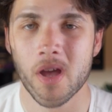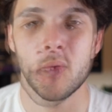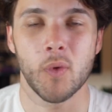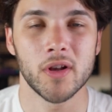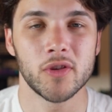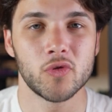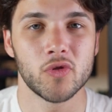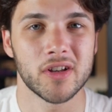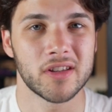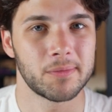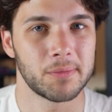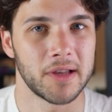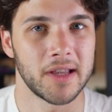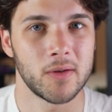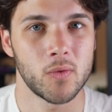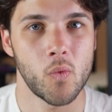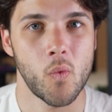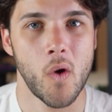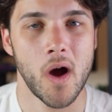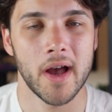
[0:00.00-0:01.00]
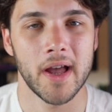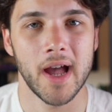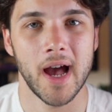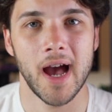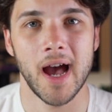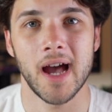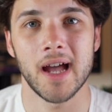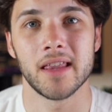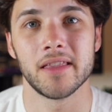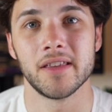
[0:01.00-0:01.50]
I want to explain why
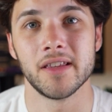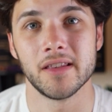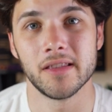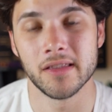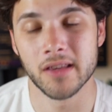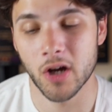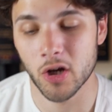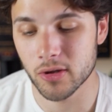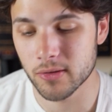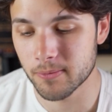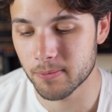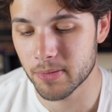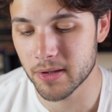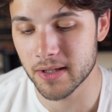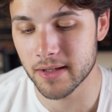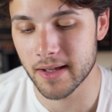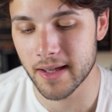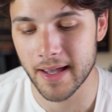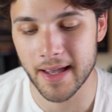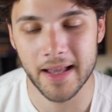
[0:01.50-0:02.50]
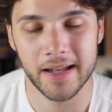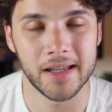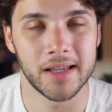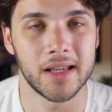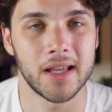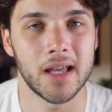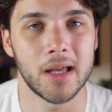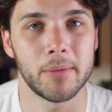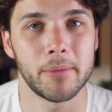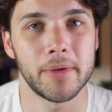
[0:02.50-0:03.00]
I did not pick
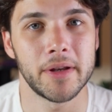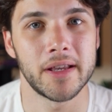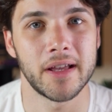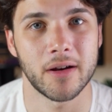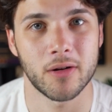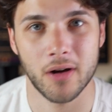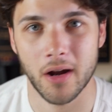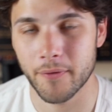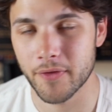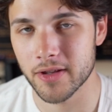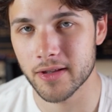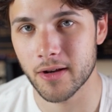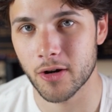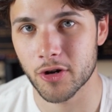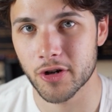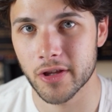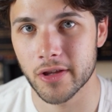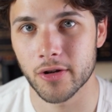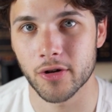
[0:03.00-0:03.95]
any NVIDIA graphics card